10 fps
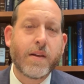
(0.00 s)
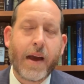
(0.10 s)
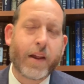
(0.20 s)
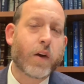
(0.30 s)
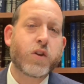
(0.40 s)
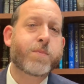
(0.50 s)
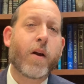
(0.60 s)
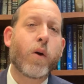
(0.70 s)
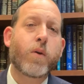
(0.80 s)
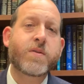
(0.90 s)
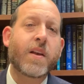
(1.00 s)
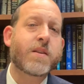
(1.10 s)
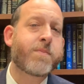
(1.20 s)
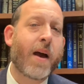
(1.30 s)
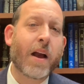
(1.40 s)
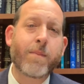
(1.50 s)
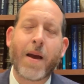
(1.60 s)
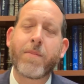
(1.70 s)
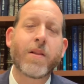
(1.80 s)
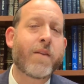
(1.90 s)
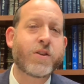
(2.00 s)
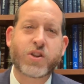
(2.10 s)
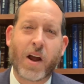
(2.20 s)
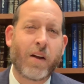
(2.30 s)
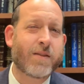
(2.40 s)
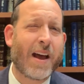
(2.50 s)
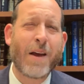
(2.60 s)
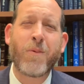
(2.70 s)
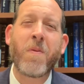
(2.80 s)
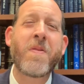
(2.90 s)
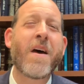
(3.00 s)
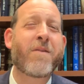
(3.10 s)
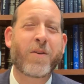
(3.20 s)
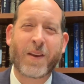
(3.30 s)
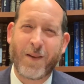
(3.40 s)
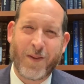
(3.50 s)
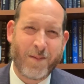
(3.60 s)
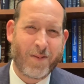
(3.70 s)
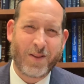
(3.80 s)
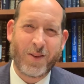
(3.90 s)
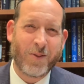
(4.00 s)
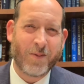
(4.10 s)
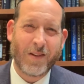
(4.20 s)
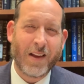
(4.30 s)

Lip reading: And HaKadosh Baruch Hu says back, my beloved child, I will never give up on you.